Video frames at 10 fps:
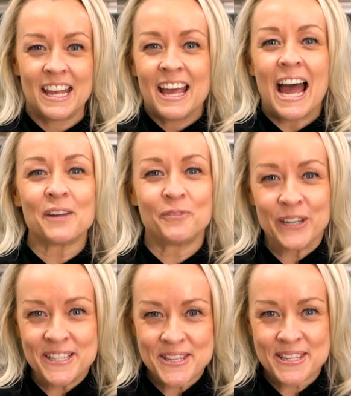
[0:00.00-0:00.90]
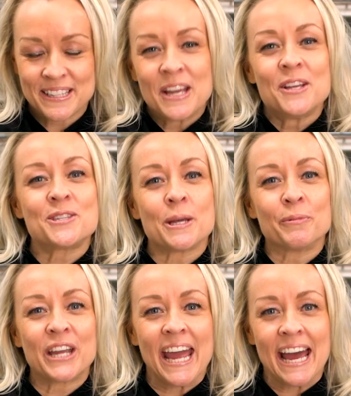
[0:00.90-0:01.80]
Hi friends,
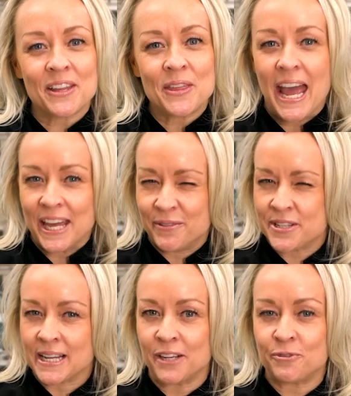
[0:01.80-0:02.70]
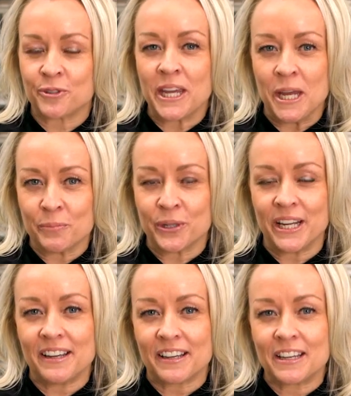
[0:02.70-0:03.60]
Summer Kath, Head of Design for Cambria,